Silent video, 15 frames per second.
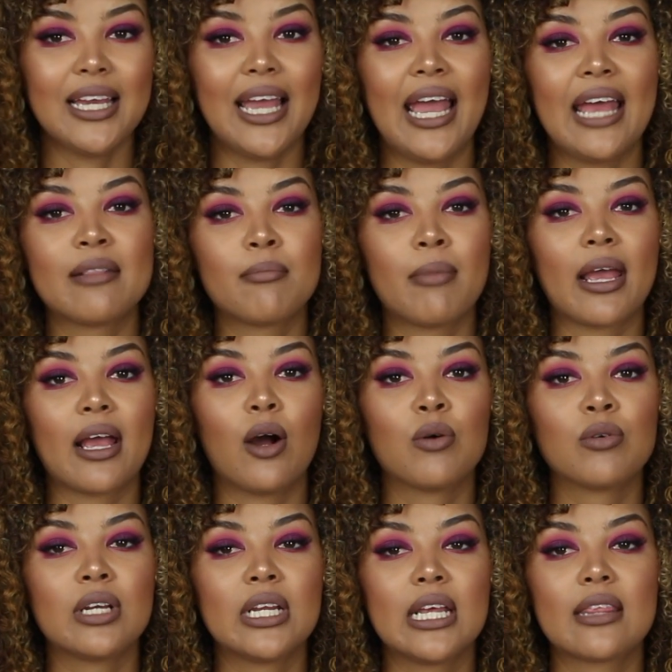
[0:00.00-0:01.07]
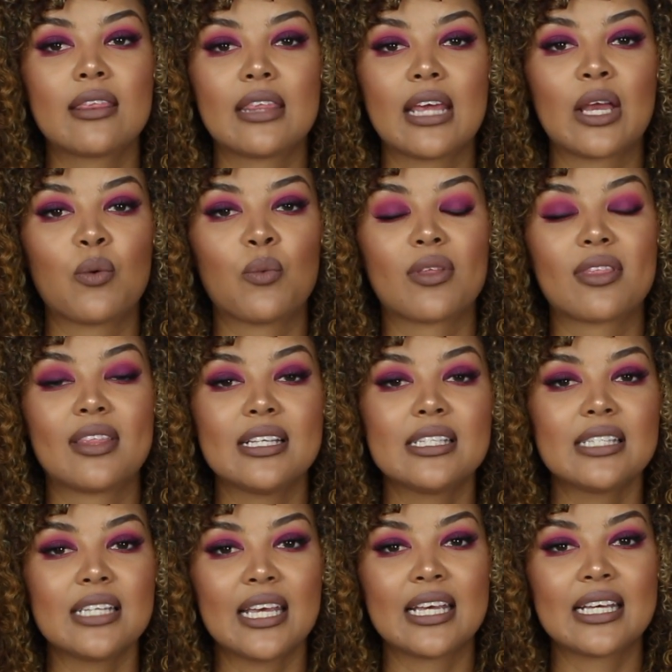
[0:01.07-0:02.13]
And my only thing with
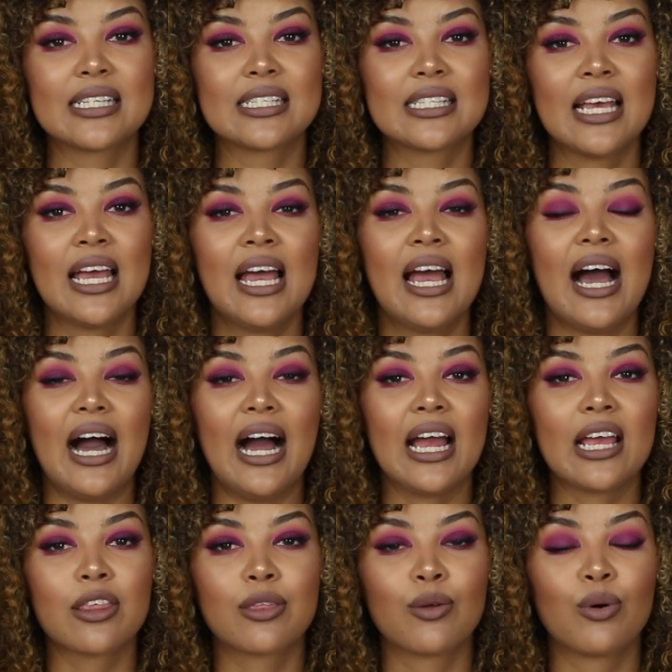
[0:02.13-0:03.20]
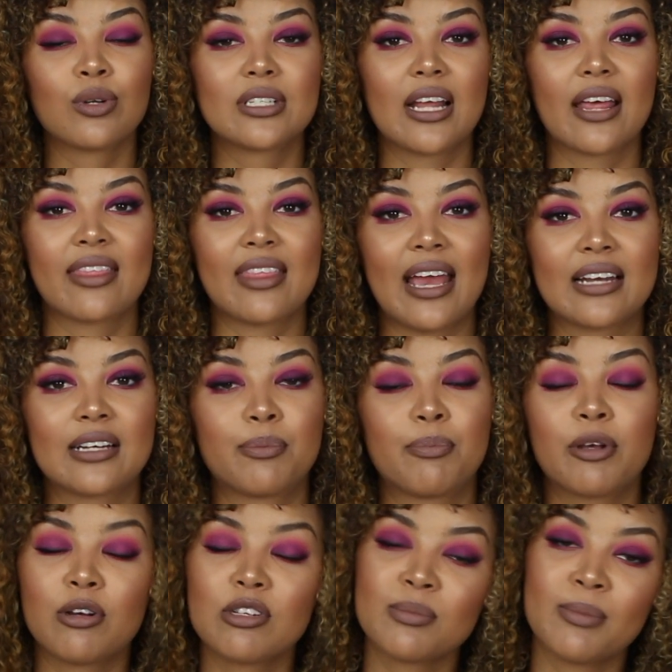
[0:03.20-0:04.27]
this is I thought that
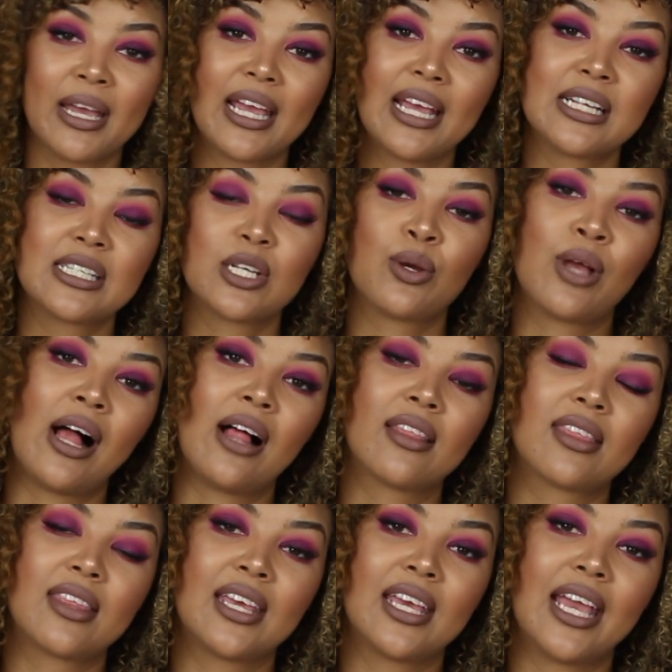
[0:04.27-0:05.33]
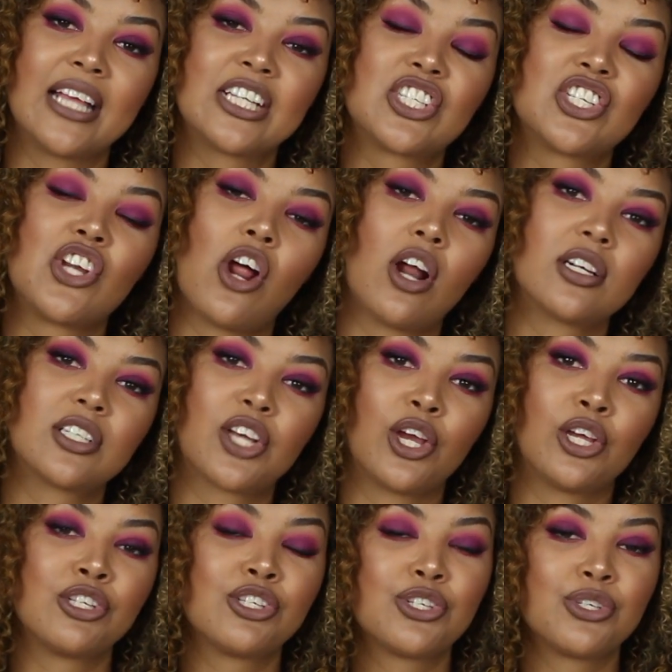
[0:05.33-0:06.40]
because my hair is so healthy, it's not
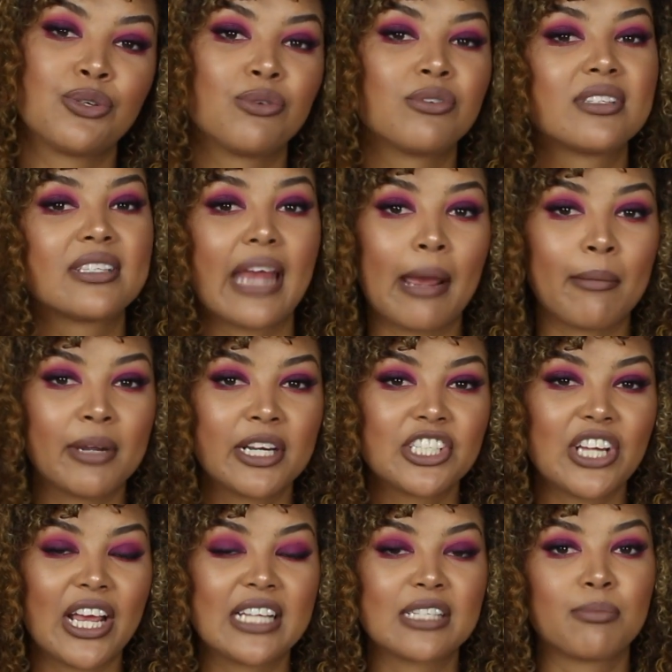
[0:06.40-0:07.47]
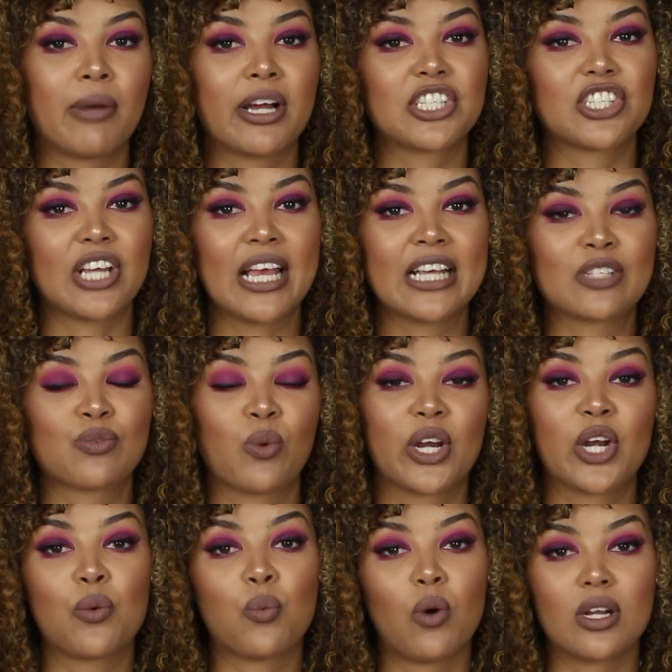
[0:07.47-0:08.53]
going to damage as much as what
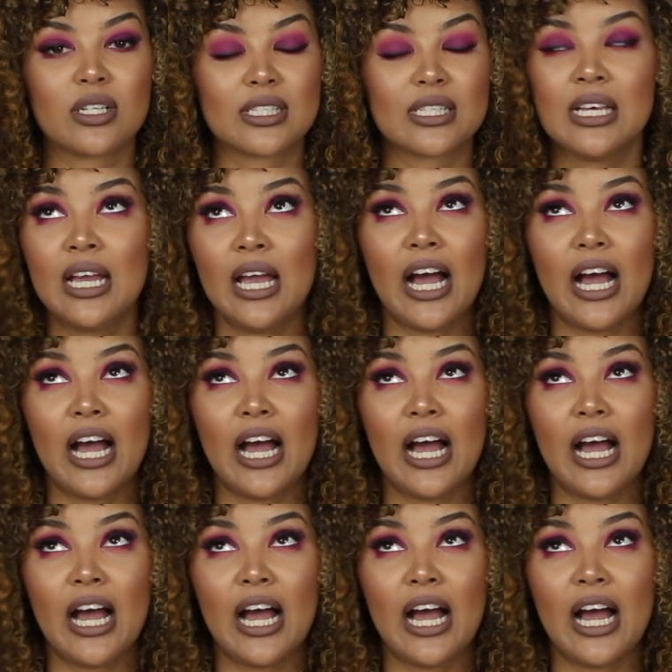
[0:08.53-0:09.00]
it was.